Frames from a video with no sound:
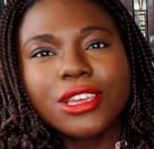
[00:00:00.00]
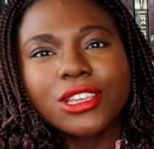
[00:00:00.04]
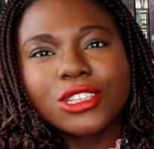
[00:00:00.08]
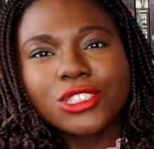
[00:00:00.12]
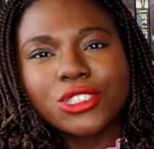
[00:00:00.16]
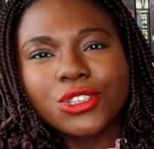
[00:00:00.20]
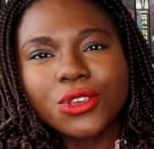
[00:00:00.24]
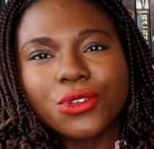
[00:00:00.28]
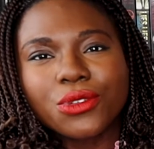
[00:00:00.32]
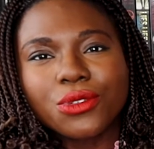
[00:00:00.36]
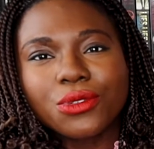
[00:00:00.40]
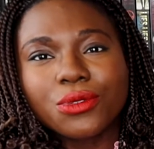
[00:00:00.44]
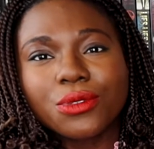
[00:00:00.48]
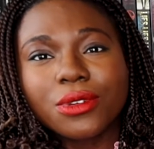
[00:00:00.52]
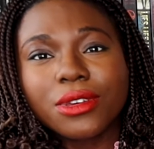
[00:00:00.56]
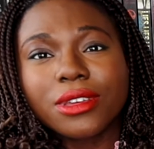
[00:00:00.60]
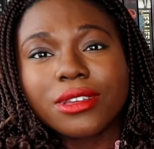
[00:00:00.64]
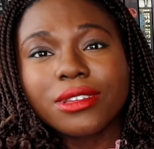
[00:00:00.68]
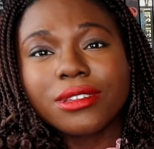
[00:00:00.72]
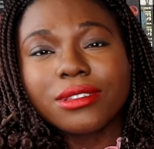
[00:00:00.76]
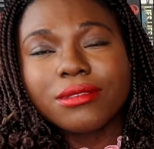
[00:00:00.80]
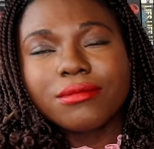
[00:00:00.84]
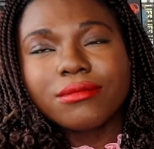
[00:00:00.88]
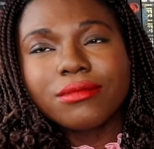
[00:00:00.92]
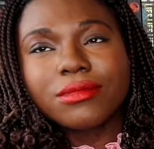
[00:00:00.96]
So
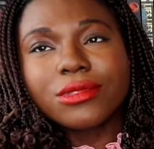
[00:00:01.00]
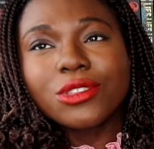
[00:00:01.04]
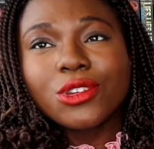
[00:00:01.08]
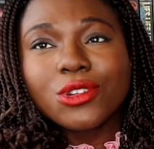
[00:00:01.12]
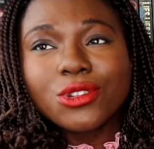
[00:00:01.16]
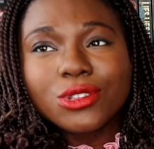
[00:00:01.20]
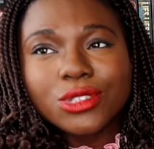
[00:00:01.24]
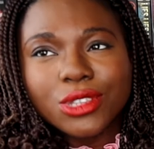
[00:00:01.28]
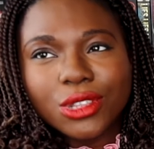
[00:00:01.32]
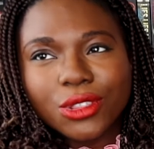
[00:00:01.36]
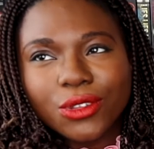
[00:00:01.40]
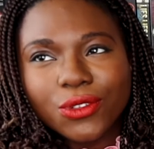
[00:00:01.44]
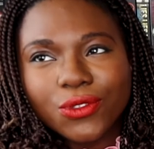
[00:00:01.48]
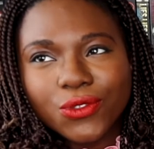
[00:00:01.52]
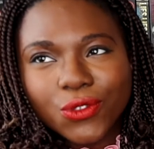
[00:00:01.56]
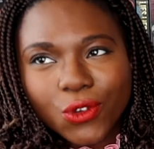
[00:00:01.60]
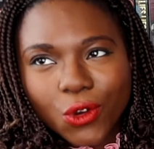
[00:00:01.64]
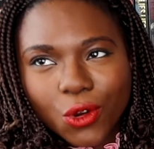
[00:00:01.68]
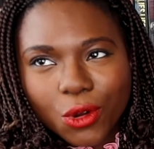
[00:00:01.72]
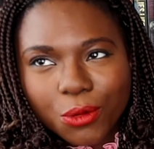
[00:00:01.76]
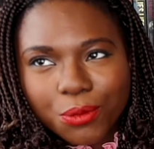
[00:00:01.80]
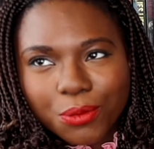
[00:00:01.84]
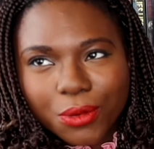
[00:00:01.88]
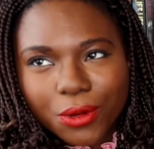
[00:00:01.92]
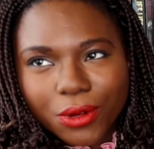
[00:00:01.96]
those are the
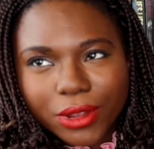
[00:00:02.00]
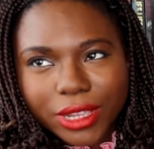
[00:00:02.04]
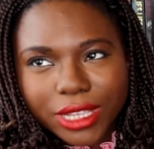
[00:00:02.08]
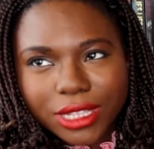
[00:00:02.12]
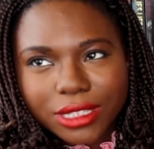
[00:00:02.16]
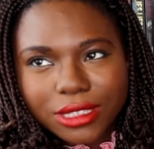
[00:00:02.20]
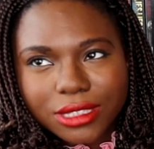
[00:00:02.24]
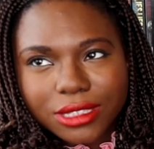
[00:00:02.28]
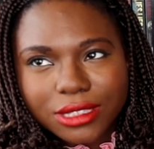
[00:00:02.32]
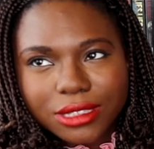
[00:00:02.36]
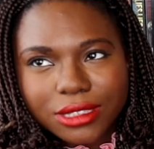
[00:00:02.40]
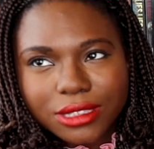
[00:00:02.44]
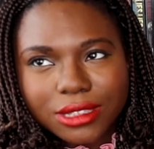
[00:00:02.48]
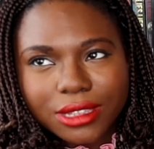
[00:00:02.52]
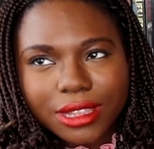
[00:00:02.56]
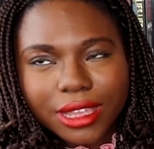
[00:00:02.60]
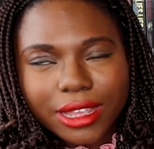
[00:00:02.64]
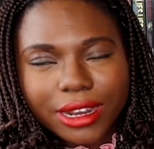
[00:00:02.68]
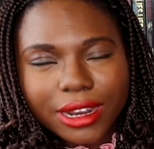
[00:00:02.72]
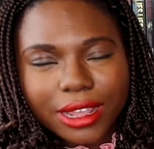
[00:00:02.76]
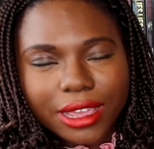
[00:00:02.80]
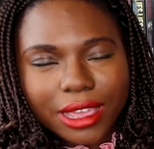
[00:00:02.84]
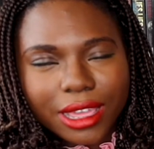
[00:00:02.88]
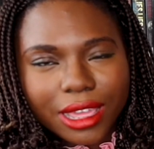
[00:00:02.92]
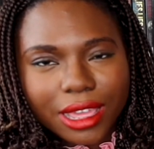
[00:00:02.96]
4 points
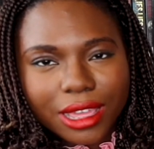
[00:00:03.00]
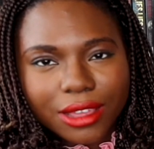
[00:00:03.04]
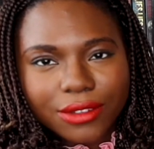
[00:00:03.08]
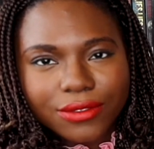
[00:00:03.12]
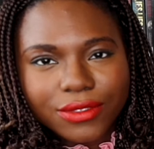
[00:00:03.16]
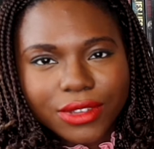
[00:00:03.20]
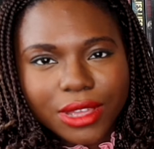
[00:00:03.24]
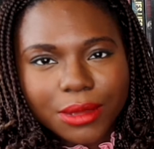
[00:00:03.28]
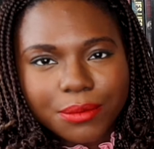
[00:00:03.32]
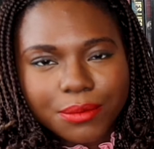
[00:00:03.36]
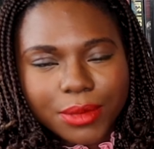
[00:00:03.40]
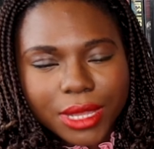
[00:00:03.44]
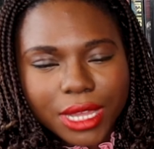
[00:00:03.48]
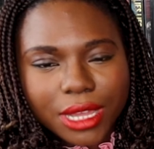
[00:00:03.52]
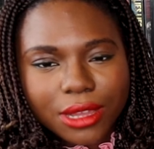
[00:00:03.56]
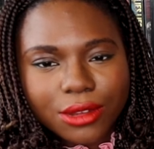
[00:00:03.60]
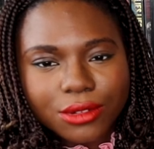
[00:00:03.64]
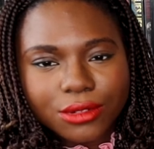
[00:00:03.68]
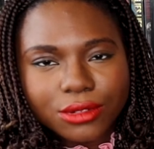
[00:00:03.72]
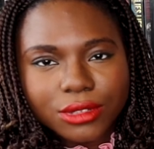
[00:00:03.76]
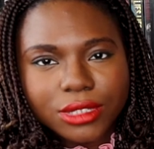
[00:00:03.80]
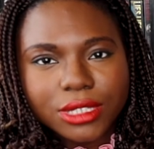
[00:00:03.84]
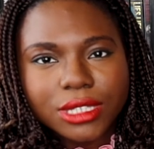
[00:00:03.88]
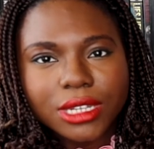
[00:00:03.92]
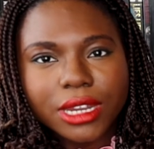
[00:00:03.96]
that I have
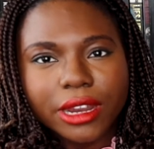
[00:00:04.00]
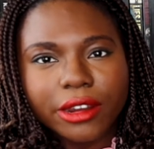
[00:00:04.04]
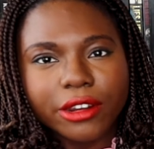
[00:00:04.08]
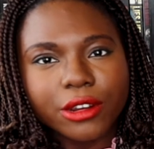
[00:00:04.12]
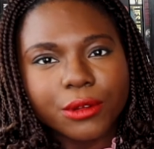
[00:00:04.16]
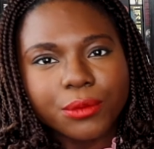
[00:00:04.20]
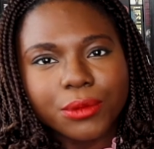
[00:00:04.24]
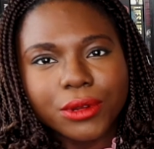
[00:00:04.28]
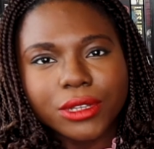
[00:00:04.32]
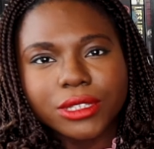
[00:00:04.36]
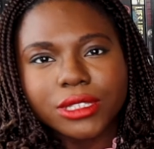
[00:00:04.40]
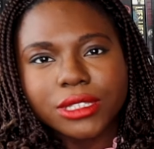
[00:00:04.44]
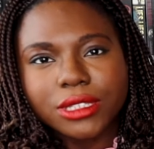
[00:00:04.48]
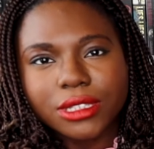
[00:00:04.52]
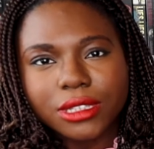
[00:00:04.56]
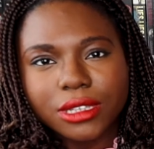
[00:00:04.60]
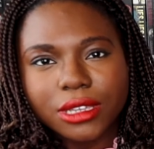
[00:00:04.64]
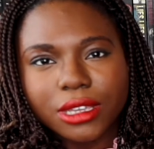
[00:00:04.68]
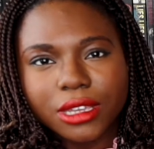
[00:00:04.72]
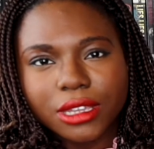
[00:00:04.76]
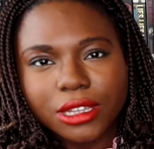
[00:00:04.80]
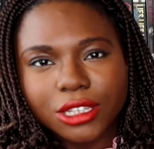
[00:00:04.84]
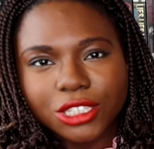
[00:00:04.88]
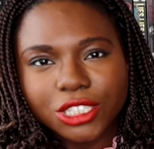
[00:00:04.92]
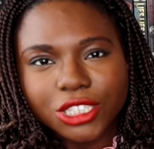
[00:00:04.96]
about Harry Potter and the
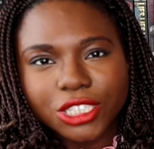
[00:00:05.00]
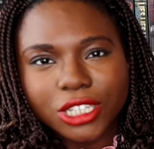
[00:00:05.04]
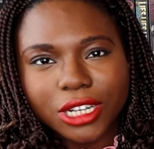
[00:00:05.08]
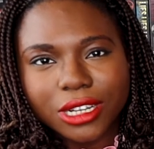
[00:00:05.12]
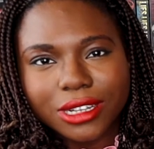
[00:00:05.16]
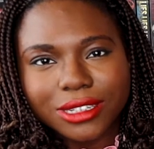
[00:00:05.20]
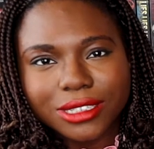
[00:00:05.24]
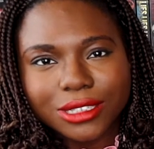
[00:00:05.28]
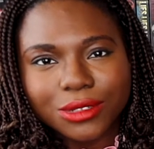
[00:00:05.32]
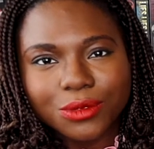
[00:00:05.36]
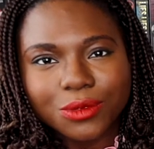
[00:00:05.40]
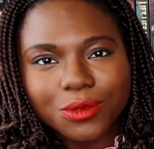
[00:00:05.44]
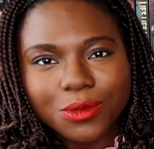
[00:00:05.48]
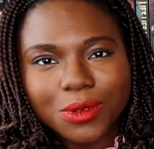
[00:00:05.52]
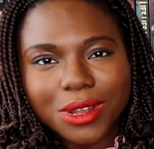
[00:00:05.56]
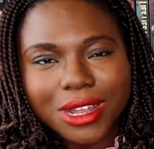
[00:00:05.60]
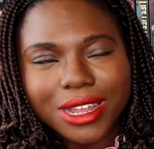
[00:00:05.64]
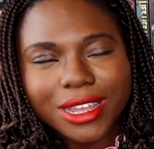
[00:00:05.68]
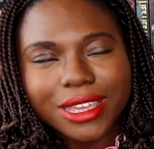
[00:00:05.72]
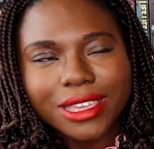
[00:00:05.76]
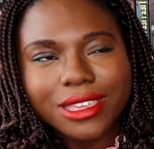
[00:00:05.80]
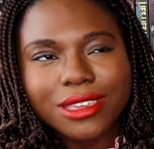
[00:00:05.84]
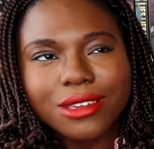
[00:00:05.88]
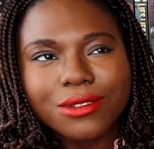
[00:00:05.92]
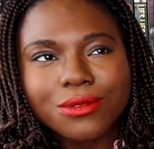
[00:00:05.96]
Cursed Child, and
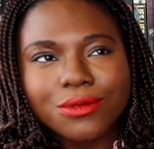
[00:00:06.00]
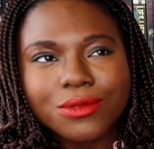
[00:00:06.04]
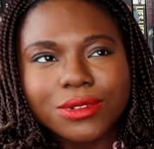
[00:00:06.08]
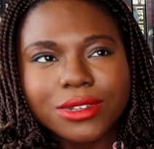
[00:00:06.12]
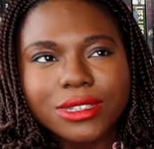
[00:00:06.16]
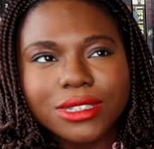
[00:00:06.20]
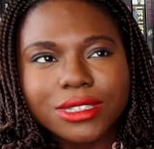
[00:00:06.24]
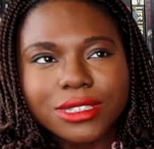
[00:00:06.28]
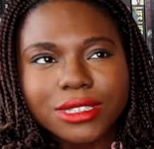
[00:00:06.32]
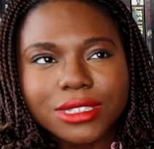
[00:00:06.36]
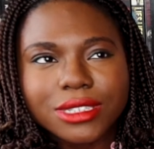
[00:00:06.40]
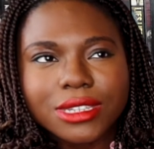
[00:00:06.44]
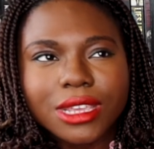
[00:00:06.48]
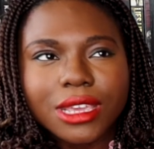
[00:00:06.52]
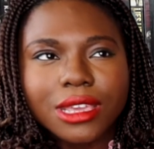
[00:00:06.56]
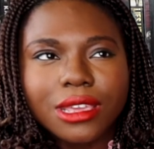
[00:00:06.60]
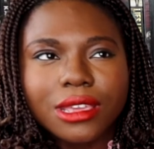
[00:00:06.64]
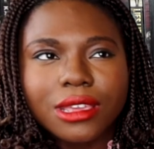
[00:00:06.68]
why it was